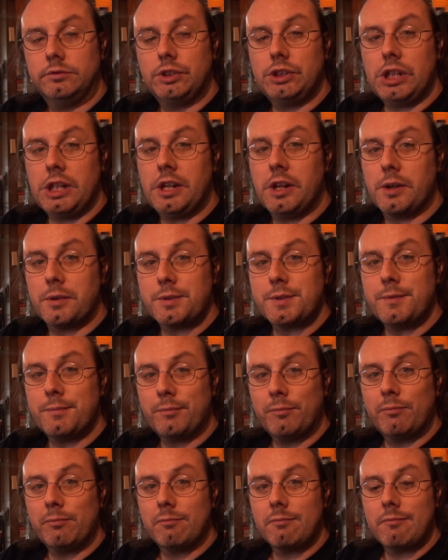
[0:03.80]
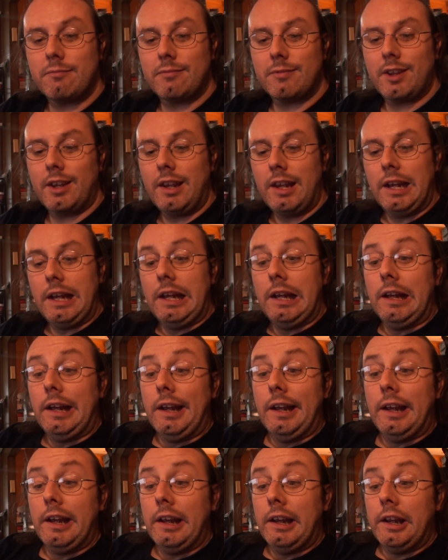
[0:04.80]
she knows.
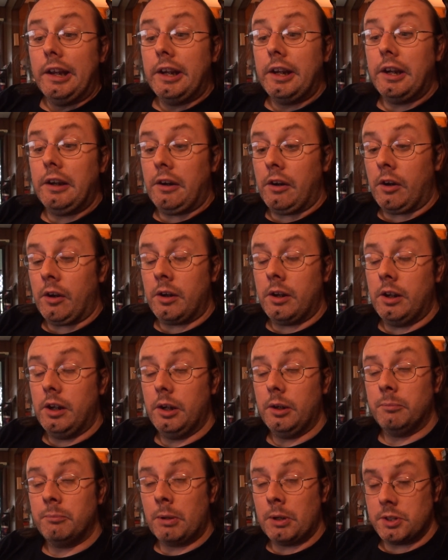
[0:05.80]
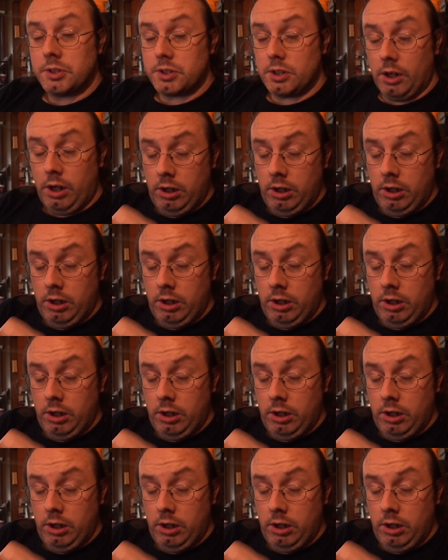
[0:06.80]
Here on March,